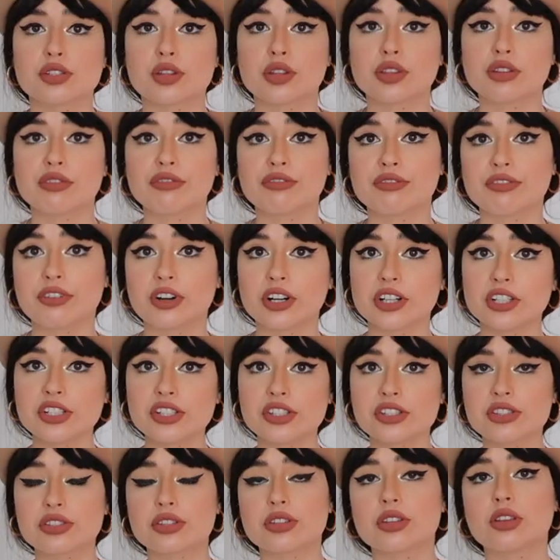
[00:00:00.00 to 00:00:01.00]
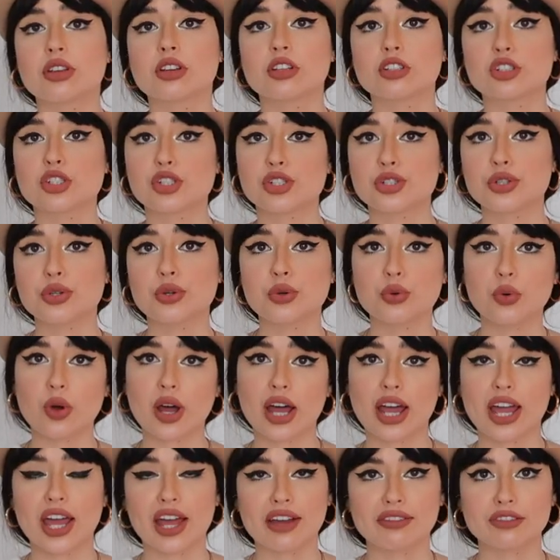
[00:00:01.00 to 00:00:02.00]
So the first shoe
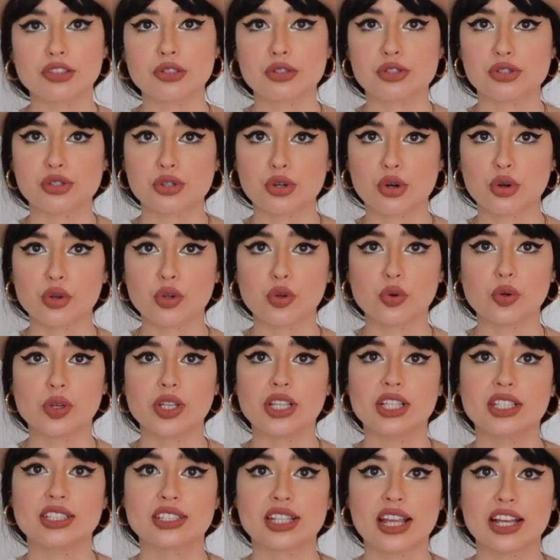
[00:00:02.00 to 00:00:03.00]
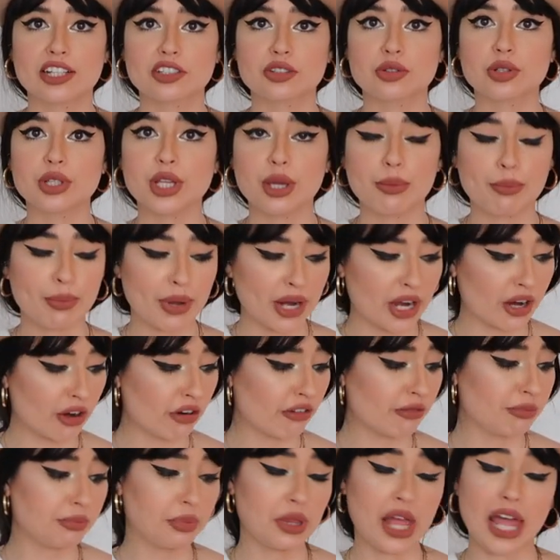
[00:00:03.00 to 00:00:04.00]
I have to show you is actually a pair
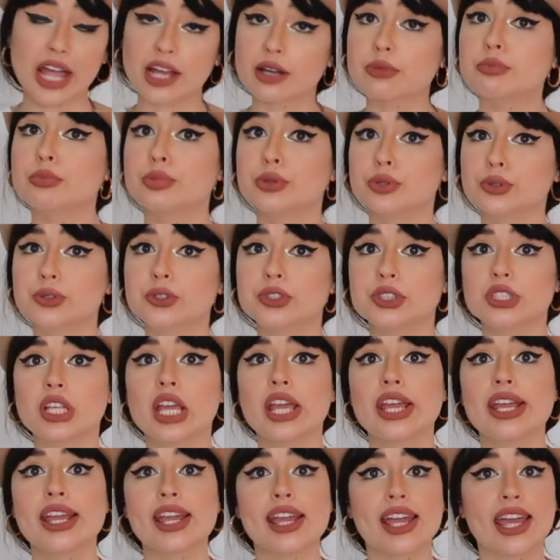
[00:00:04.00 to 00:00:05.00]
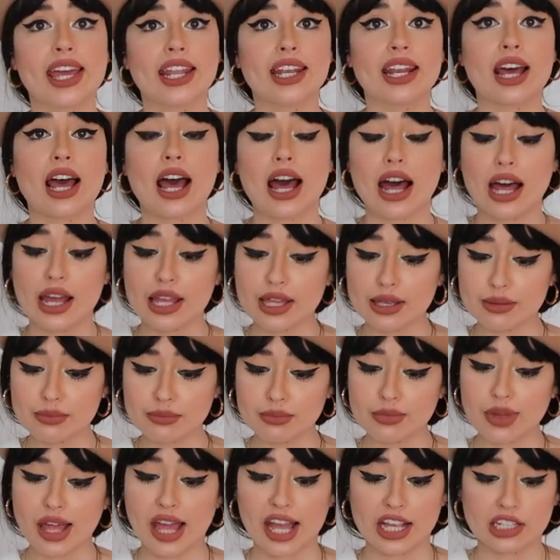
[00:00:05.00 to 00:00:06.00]
of black boots and
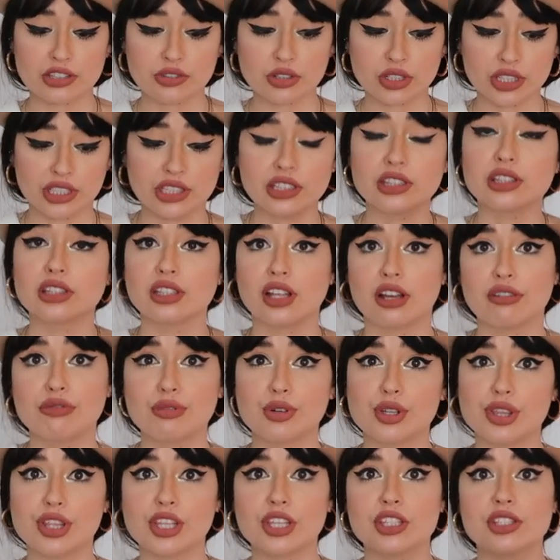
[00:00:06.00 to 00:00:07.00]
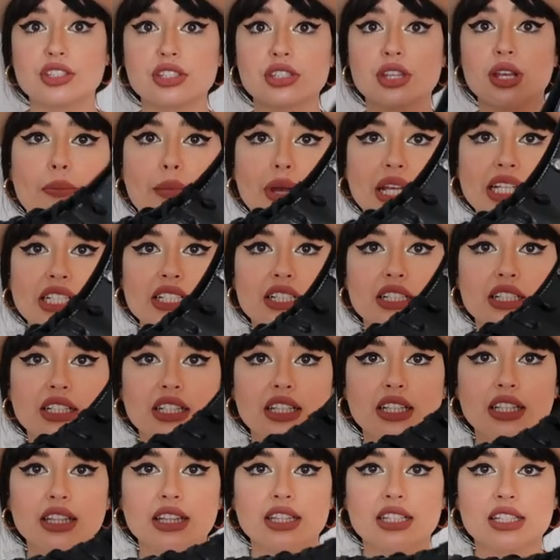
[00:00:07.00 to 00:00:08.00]
I'm actually in love with this.
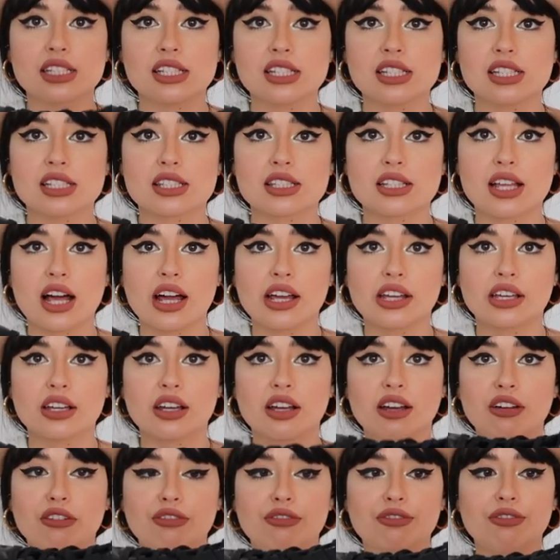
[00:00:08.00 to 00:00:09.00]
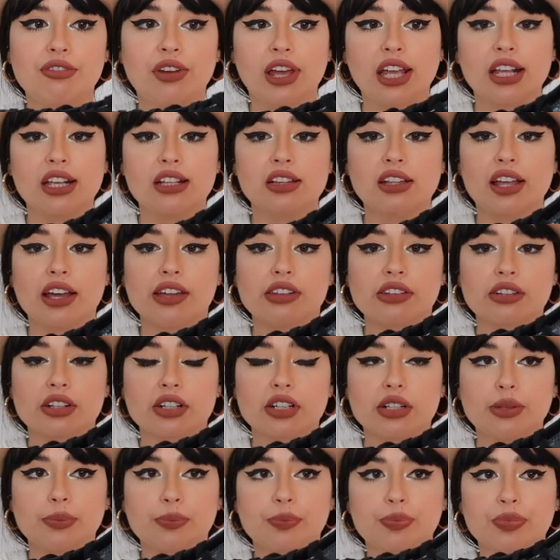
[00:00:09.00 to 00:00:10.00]
Basically this is like a fake
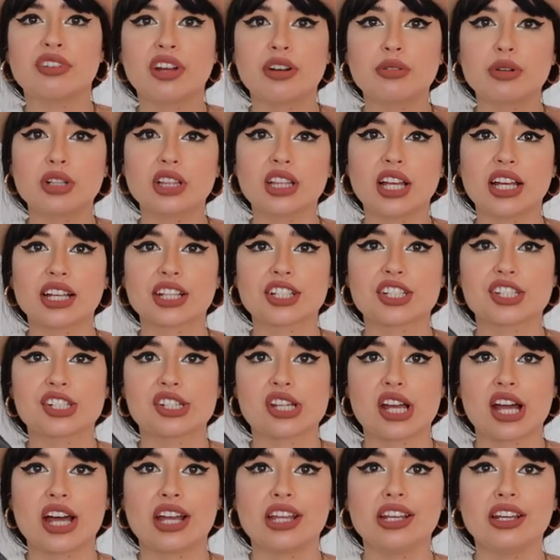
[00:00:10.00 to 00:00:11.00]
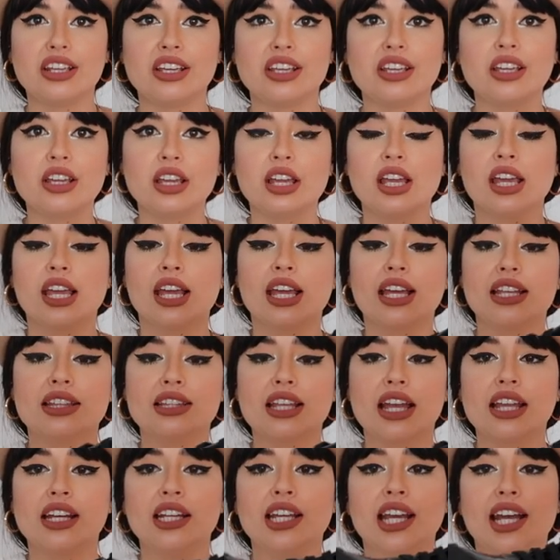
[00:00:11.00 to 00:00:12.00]
leather, very like shiny,
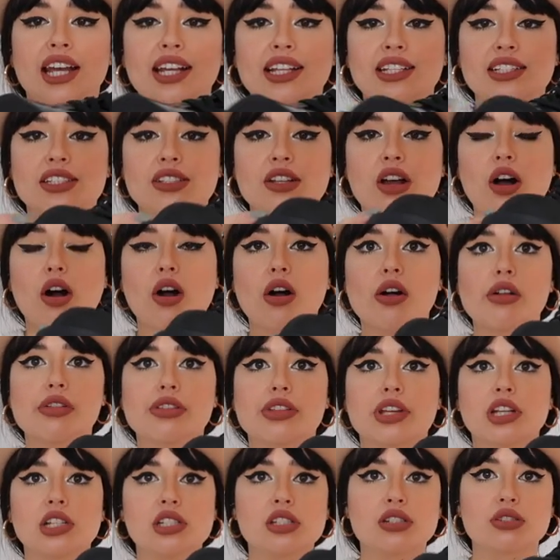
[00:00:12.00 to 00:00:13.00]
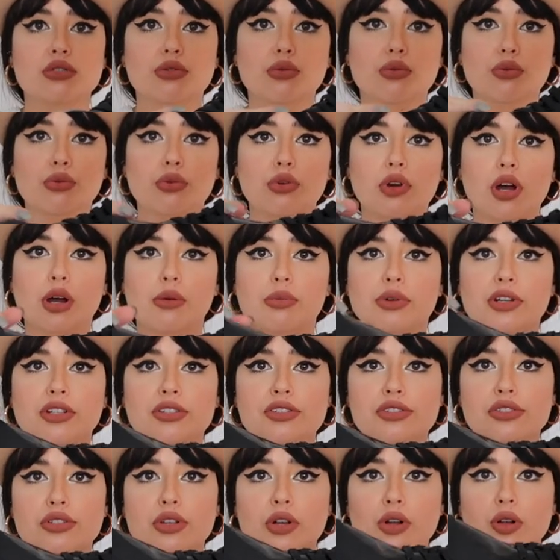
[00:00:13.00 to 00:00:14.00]
and then it has all this rubber
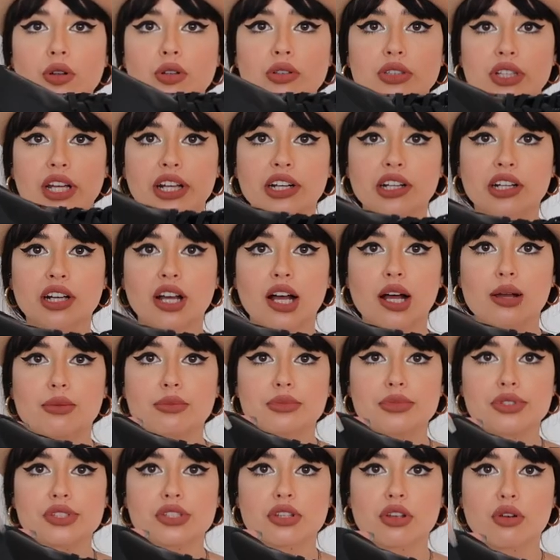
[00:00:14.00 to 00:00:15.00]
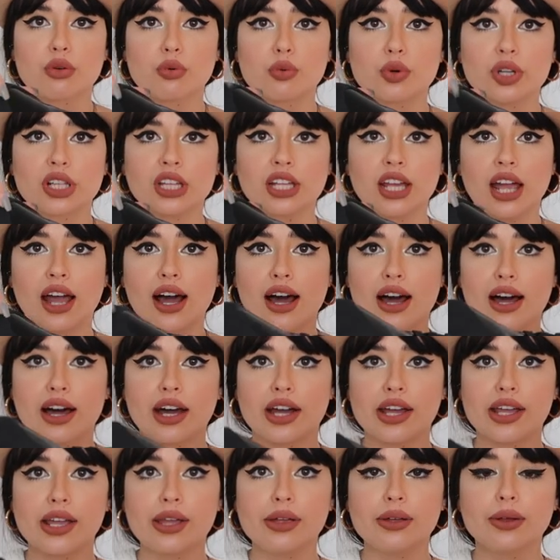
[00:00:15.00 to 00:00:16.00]
sole that comes really
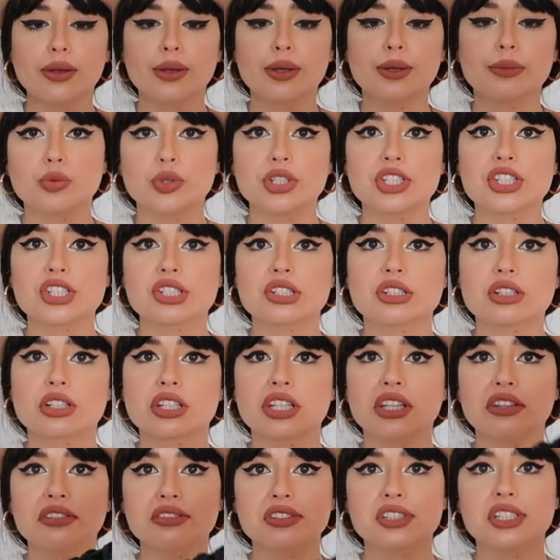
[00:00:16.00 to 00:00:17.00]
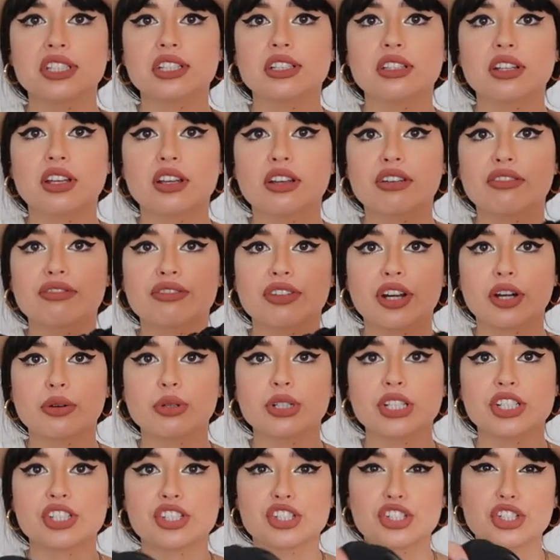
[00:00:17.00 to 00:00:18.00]
high, which gives it a
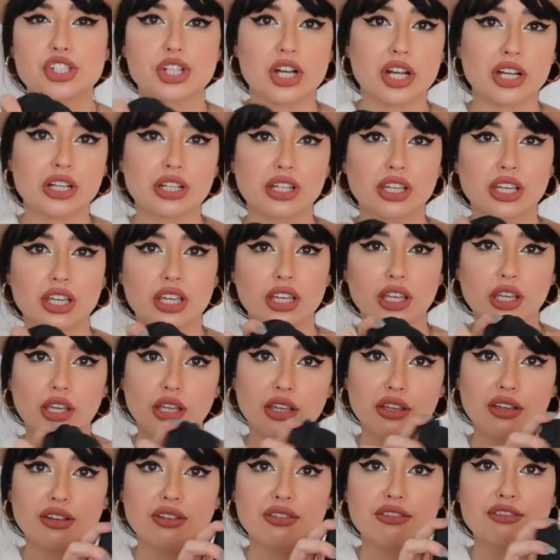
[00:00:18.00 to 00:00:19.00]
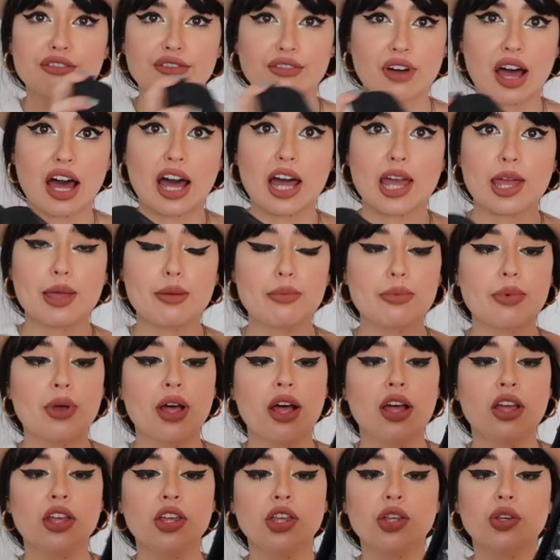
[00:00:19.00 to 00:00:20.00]
very chunky vibe.
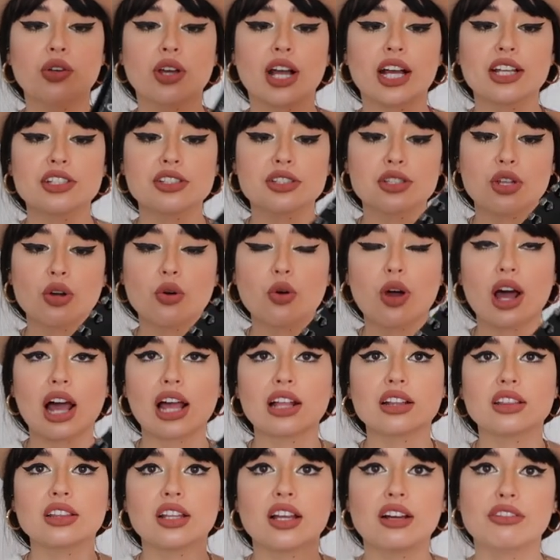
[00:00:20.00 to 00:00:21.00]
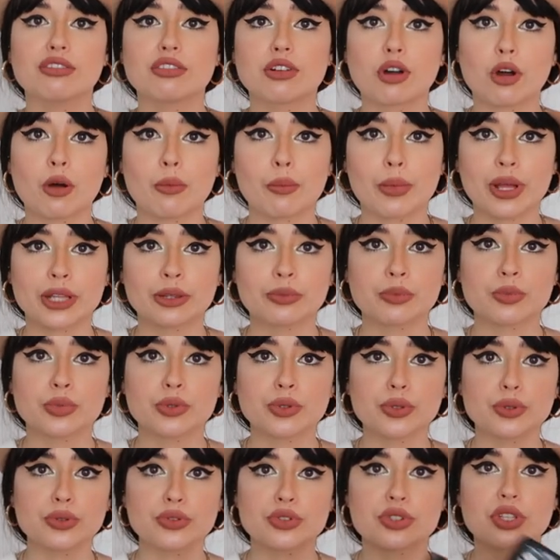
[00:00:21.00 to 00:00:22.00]
You guys know I love combat
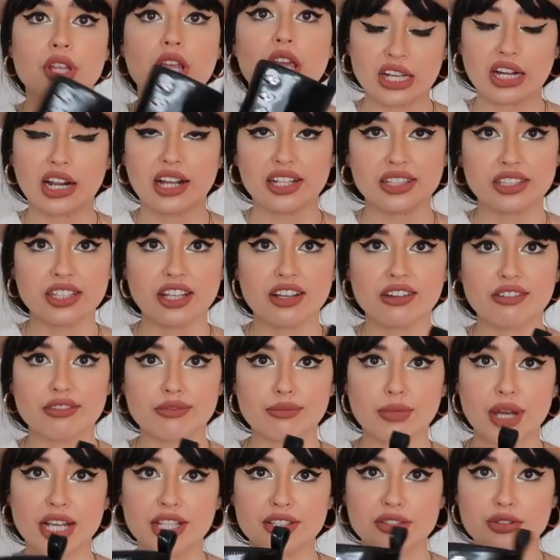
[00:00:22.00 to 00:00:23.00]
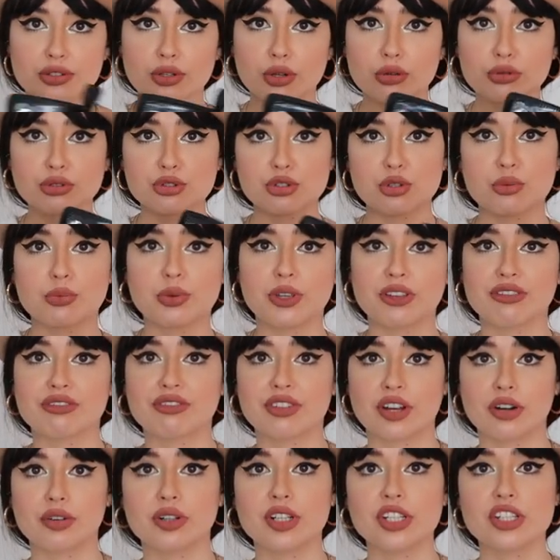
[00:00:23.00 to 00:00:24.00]
boots and I love my soles to be
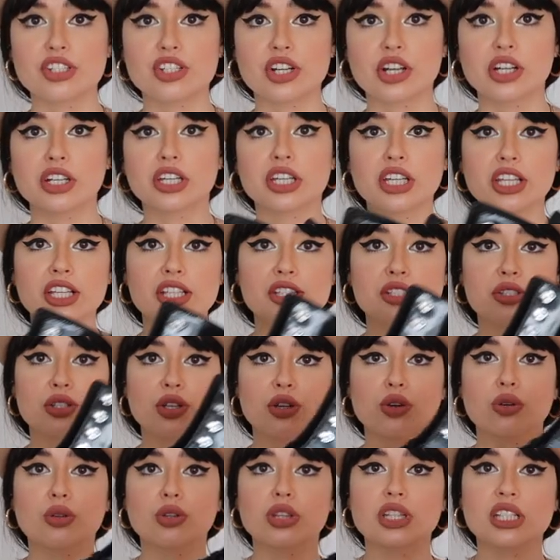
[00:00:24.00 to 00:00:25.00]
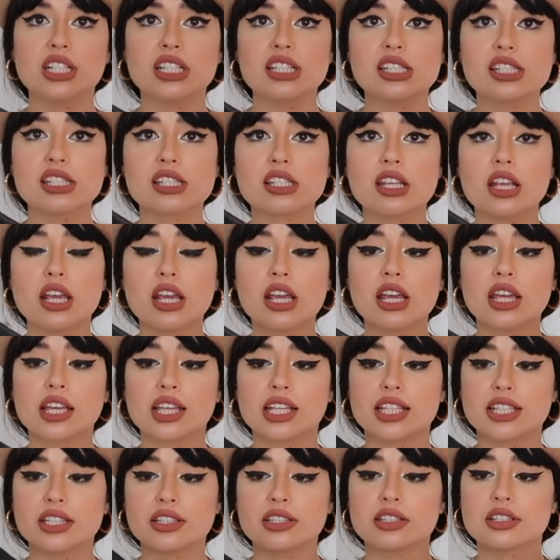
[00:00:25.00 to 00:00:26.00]
very chunky, so this
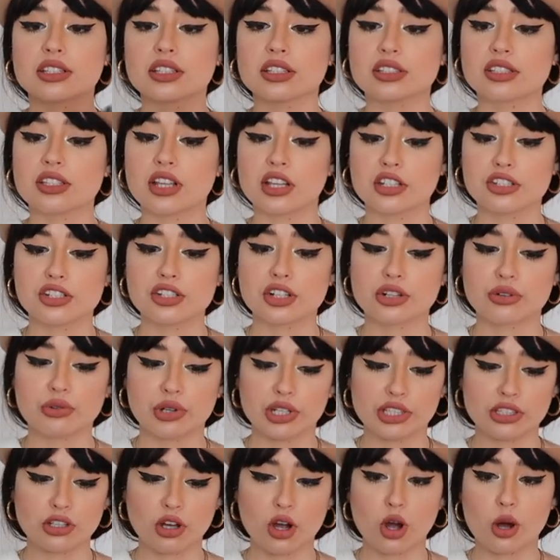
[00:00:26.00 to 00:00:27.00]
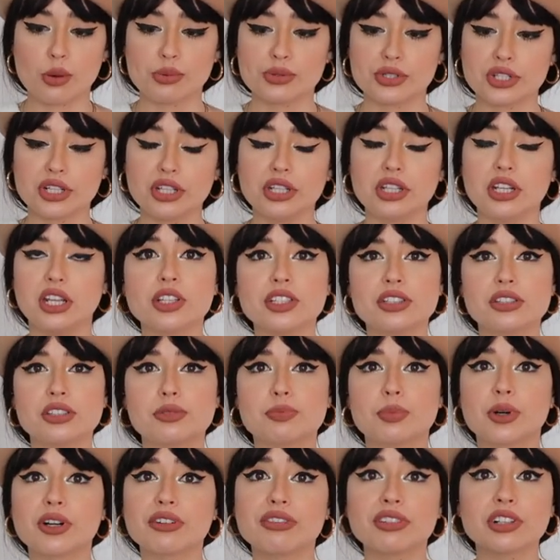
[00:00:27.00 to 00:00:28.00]
is such a great option.
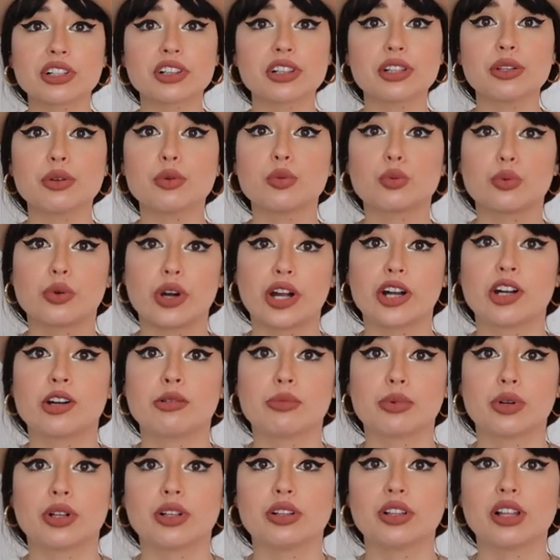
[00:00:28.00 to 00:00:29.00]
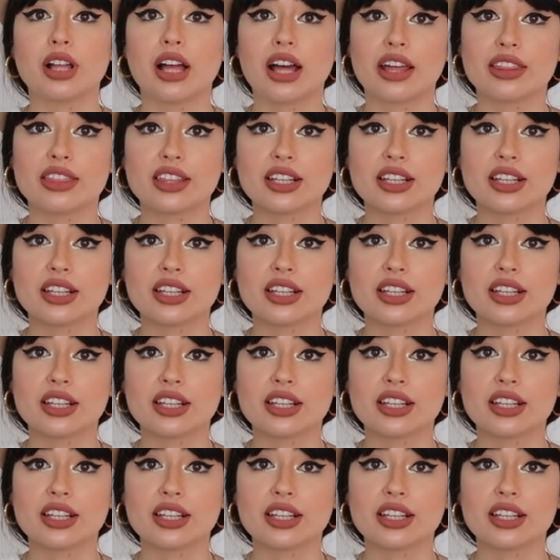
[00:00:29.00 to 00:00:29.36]
It's perfectly wearable. I